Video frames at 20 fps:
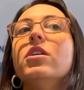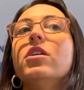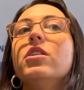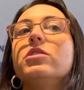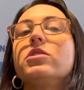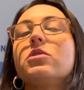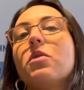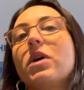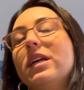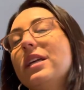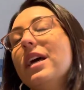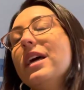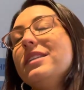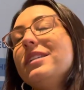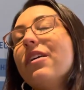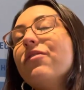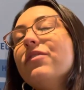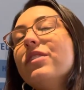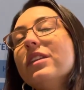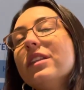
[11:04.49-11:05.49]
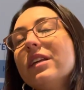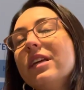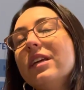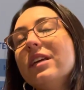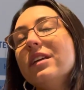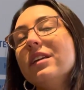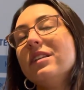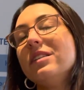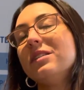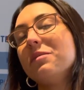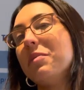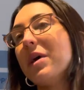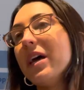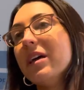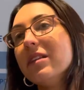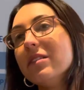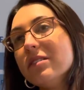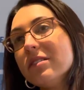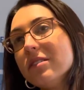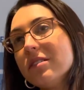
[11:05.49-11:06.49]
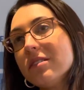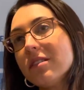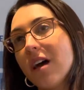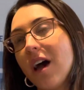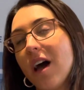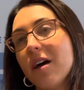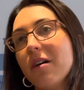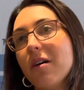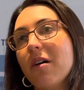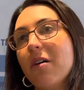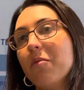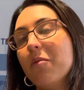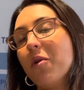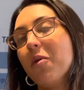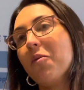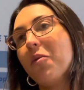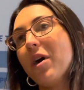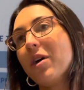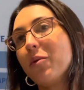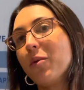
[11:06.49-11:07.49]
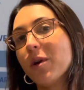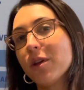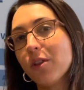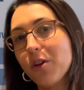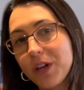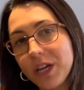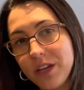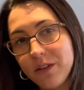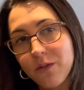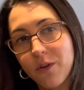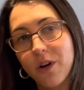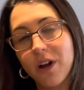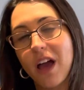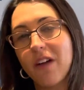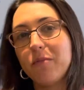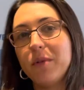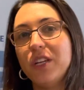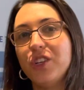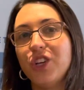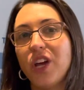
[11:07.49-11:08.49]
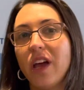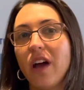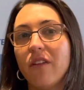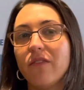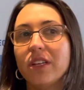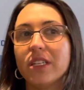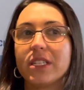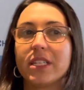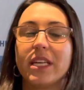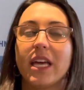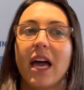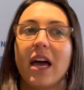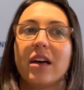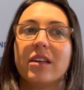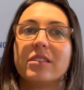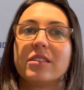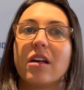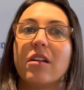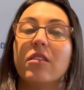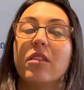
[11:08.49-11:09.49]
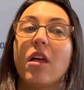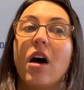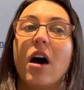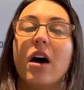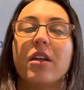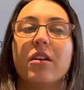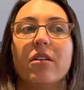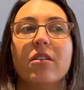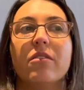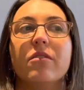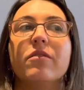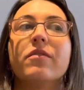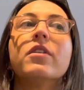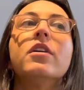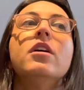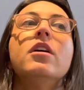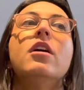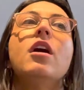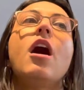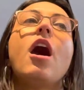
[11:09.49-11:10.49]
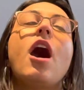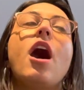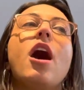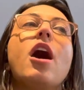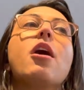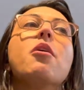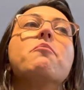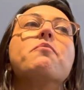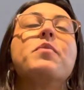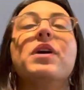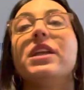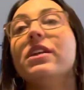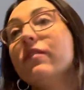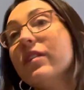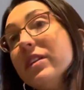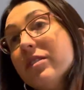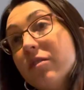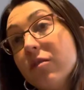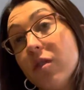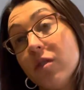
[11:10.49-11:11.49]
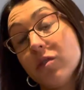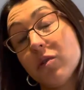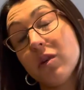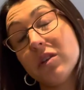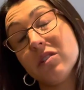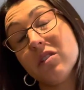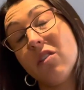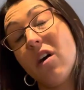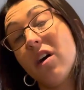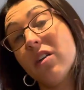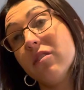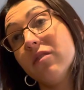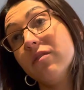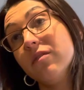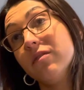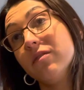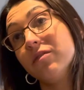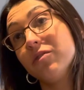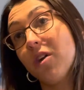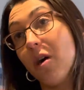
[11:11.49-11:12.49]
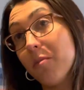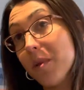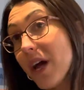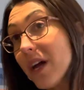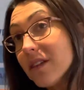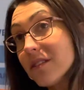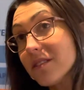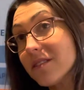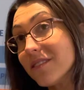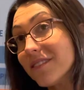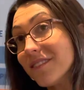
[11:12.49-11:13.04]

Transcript: So it definitely depends what we're looking for. FPGA obviously has a lot of benefits, and it also has a lot of drawbacks.